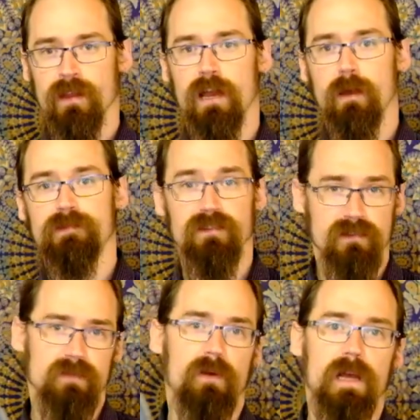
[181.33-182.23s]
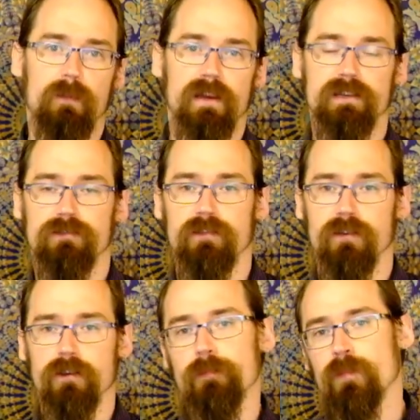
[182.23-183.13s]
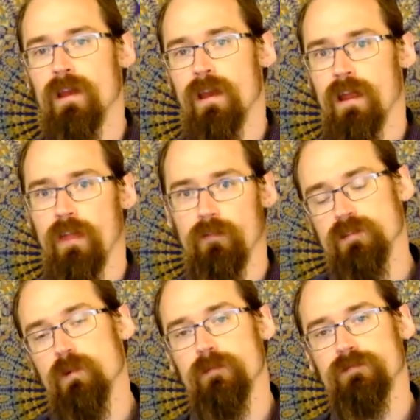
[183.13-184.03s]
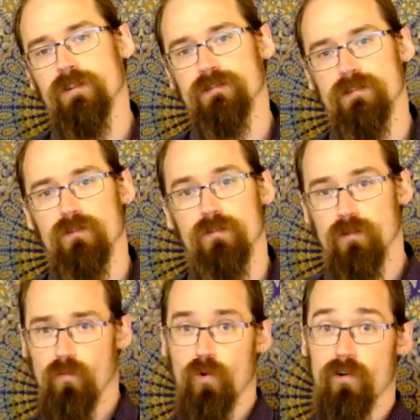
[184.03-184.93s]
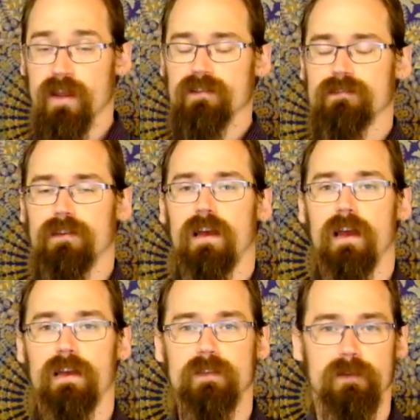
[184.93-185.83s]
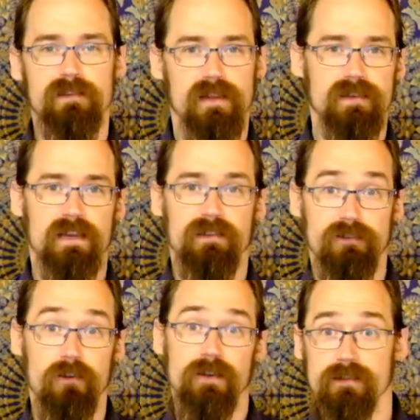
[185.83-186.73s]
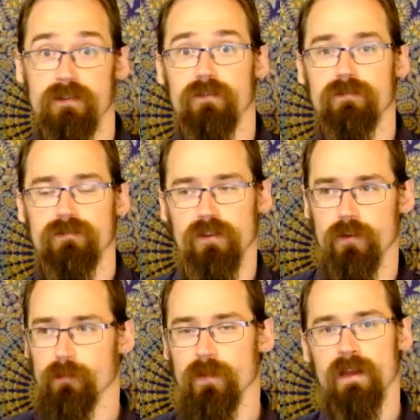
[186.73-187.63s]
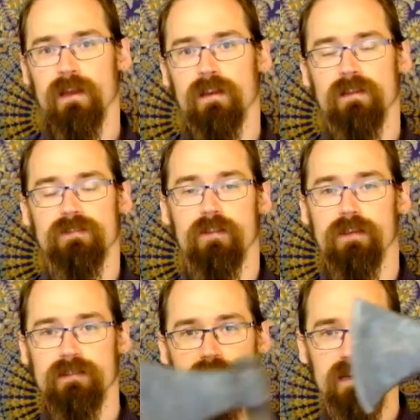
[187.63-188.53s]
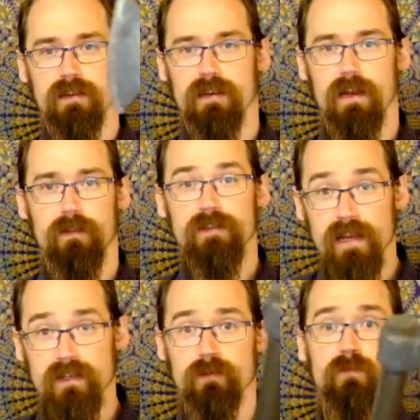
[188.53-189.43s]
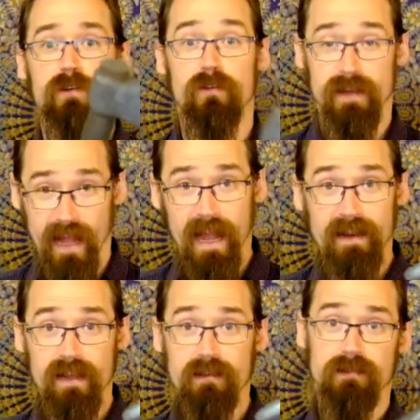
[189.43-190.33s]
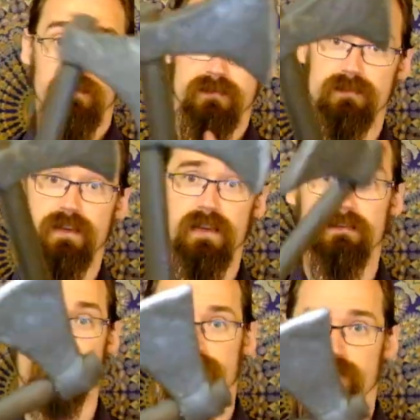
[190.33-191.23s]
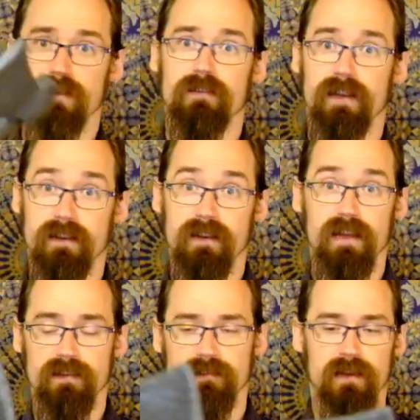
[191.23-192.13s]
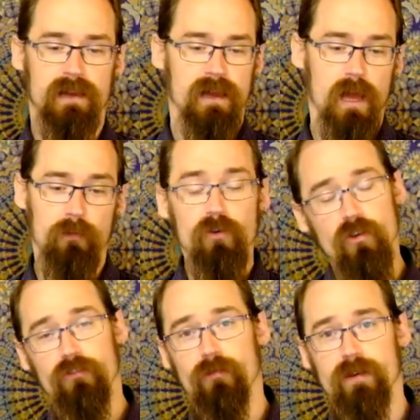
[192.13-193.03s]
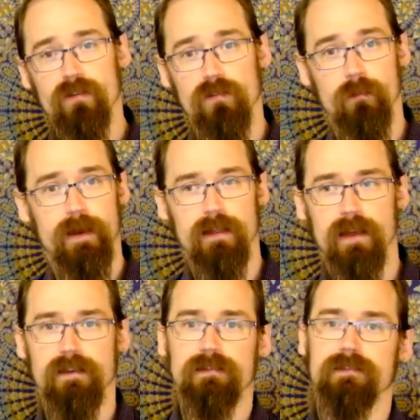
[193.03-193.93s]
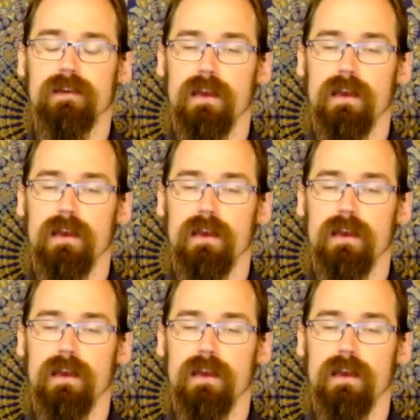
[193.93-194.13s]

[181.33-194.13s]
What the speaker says: I'm still inspired by history though. And the reason why we've chosen to call it a war axe is because that's actually not a historical term. So things like this axe, which we're calling a hand axe because it's a single-handed axe, could also be called a battle axe.